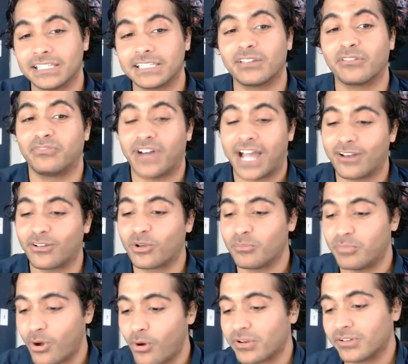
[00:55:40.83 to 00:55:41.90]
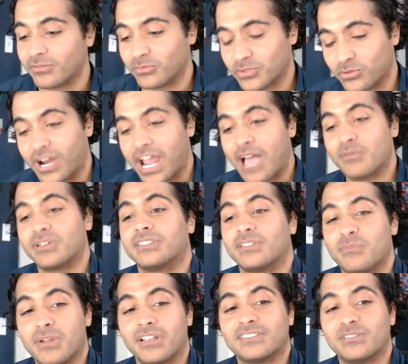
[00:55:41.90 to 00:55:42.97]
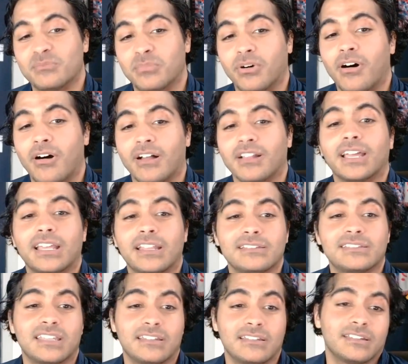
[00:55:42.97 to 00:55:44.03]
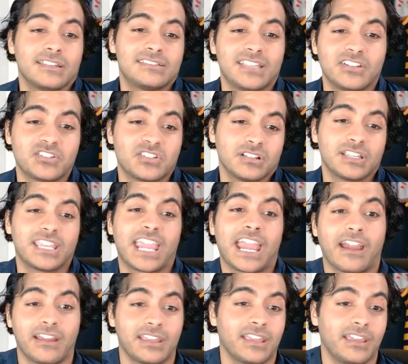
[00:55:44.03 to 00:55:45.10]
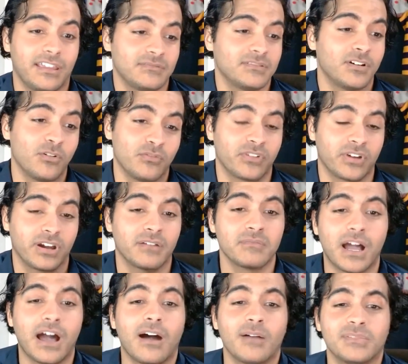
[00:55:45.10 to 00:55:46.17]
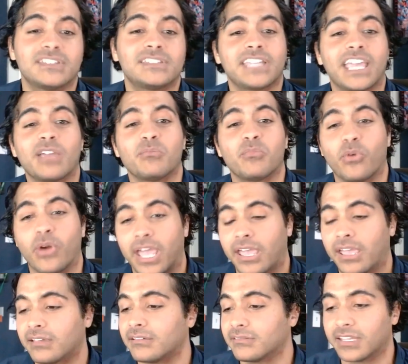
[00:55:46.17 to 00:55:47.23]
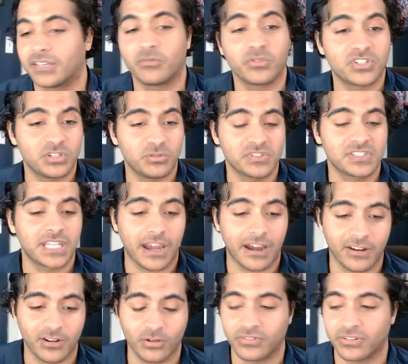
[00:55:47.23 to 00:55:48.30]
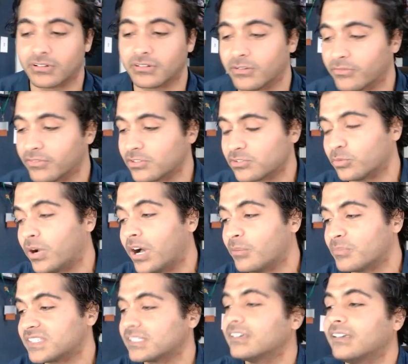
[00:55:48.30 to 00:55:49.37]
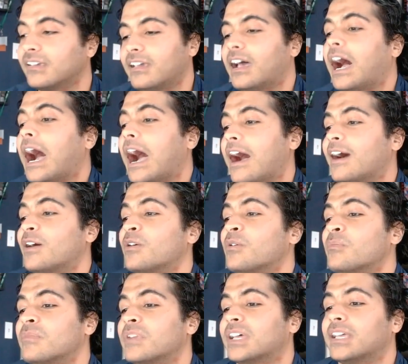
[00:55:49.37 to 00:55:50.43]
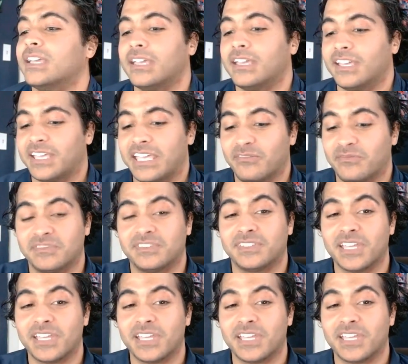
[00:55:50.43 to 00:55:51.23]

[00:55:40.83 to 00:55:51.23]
the final component was grabbing the medicine ball and then essentially carrying it over, the same way in which he was carried over the swamps. Um, it